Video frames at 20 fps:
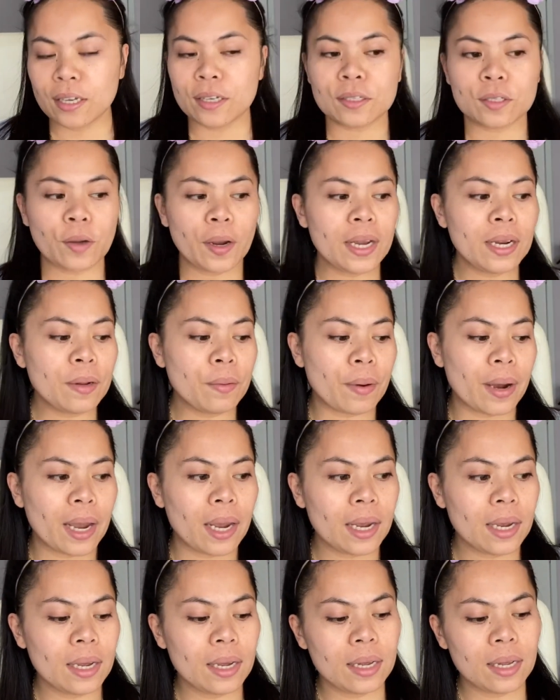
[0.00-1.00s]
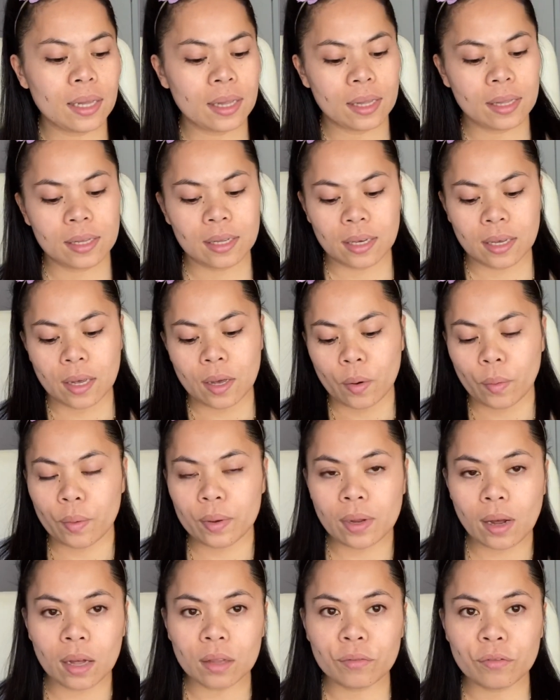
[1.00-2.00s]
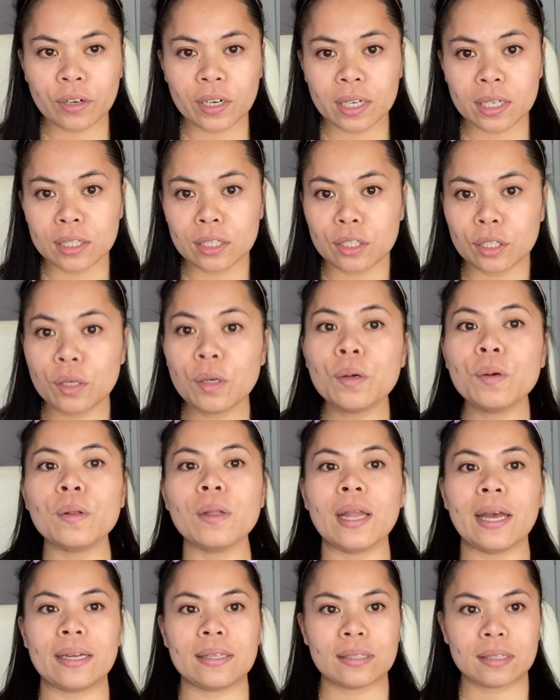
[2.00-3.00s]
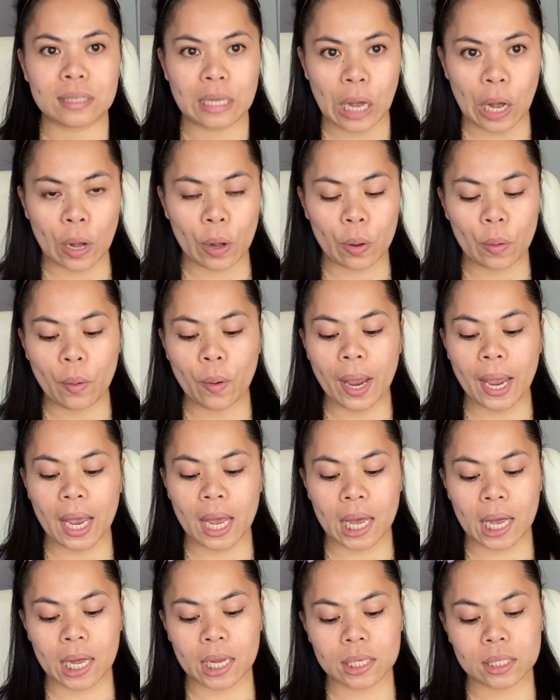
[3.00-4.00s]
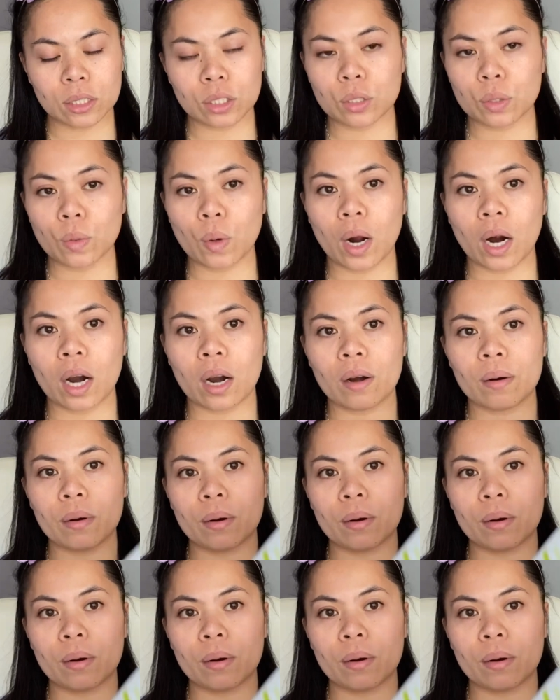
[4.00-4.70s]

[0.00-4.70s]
So anyway, without further ado, let's go and do our